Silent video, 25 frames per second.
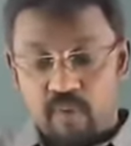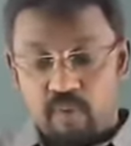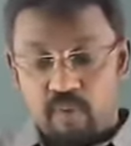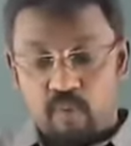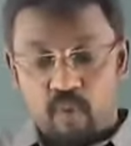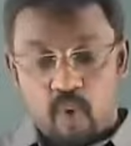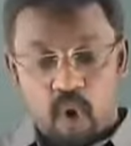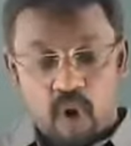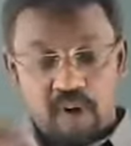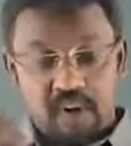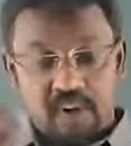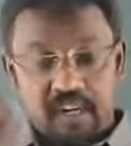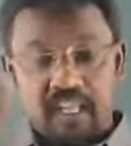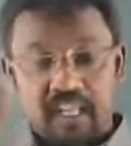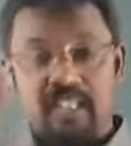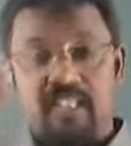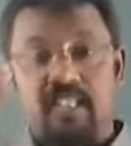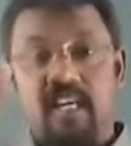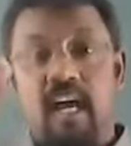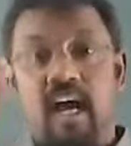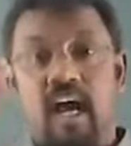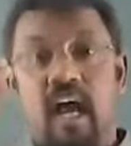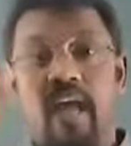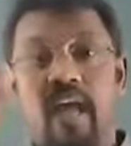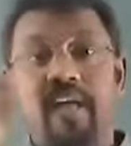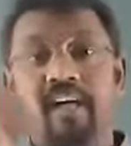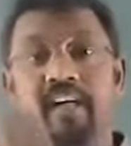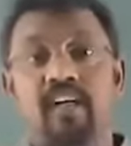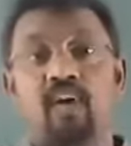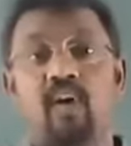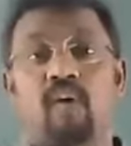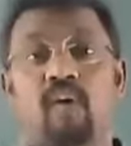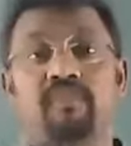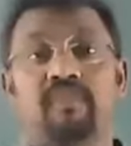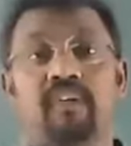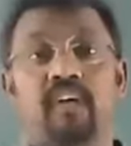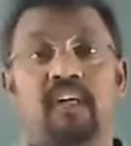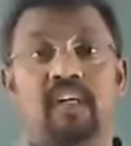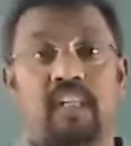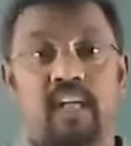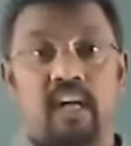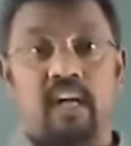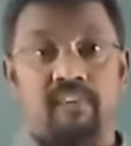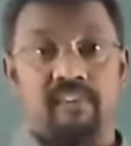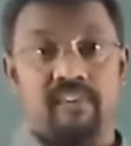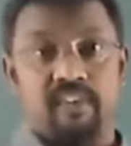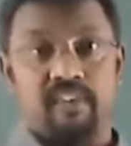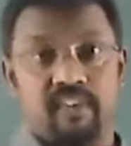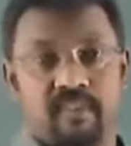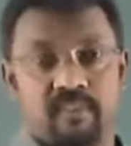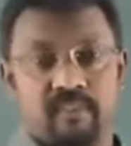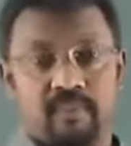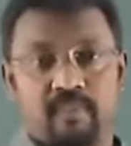what is the height of the tower?